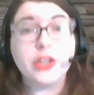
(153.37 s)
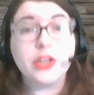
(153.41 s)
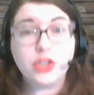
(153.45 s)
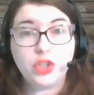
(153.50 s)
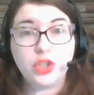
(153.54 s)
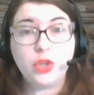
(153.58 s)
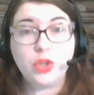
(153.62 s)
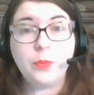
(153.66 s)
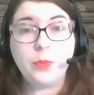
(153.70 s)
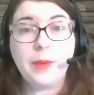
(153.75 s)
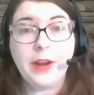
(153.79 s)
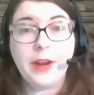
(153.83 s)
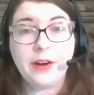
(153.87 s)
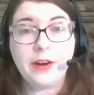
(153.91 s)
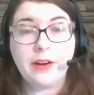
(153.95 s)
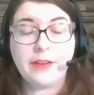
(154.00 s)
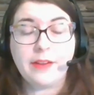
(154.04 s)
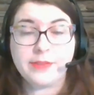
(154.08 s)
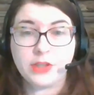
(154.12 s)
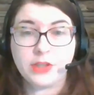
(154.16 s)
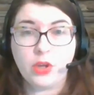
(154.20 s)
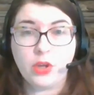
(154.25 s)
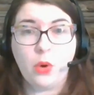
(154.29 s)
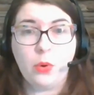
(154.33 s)
Two
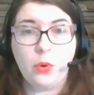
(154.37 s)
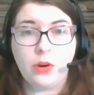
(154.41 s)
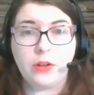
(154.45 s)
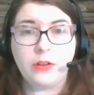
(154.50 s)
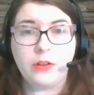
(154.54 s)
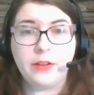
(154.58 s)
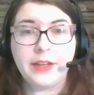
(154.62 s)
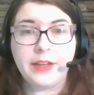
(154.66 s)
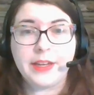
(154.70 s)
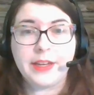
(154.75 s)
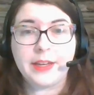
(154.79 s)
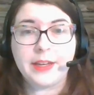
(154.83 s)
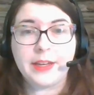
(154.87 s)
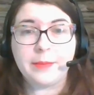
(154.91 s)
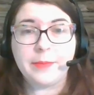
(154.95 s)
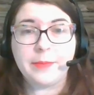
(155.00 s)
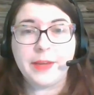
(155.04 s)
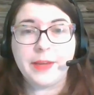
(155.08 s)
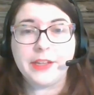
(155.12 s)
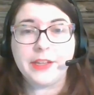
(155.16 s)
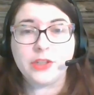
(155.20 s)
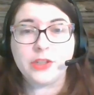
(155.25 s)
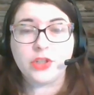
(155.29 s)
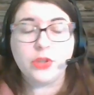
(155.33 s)
paragraphs total. It can
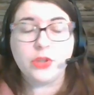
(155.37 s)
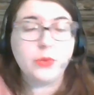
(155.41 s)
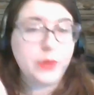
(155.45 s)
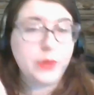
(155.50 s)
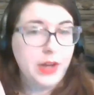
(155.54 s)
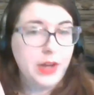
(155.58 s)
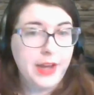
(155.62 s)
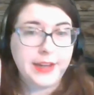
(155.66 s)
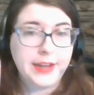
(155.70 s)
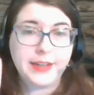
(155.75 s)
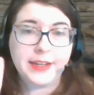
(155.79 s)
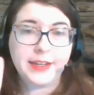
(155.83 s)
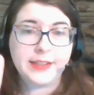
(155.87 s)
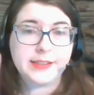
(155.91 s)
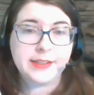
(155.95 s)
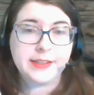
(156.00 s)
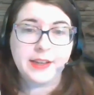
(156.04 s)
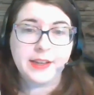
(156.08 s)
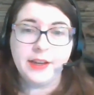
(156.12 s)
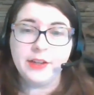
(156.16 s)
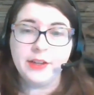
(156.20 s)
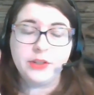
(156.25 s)
be two kindness,